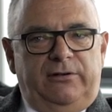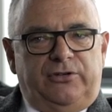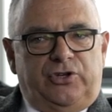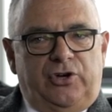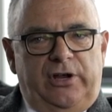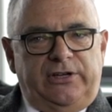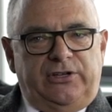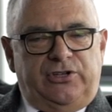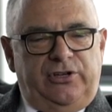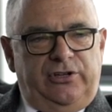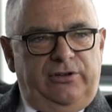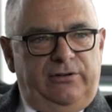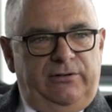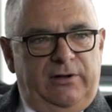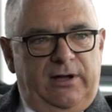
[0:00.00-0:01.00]
trying
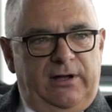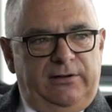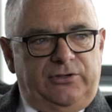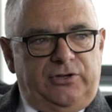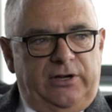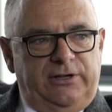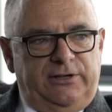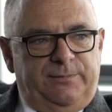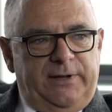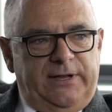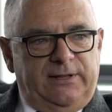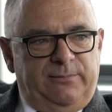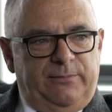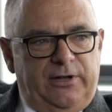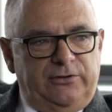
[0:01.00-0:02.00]
to uh, trying to
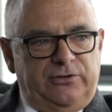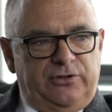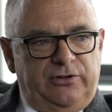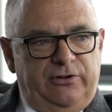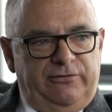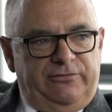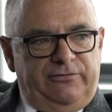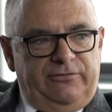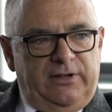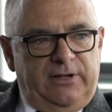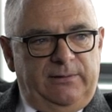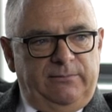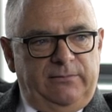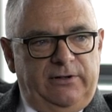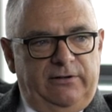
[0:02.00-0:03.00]
make the most of
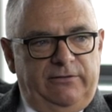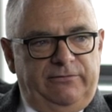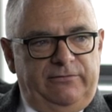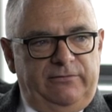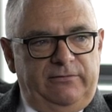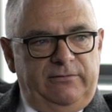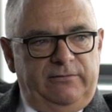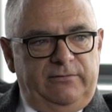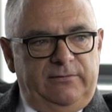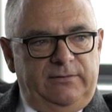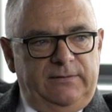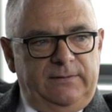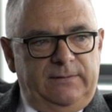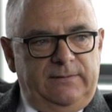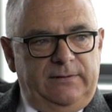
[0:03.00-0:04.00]
um, of
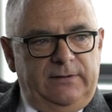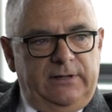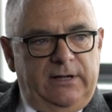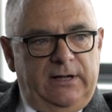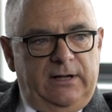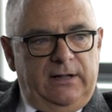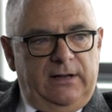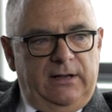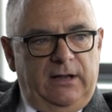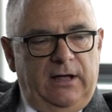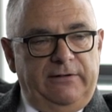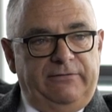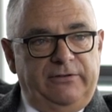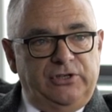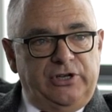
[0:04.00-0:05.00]
uh,
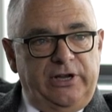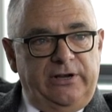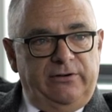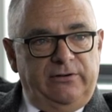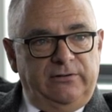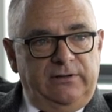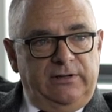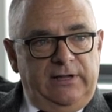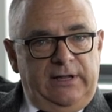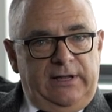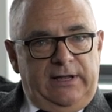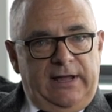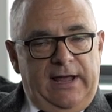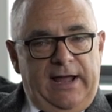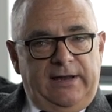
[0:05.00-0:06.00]
life in general,
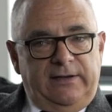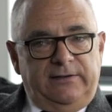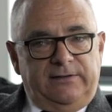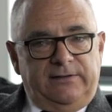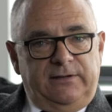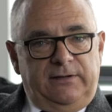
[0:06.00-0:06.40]
and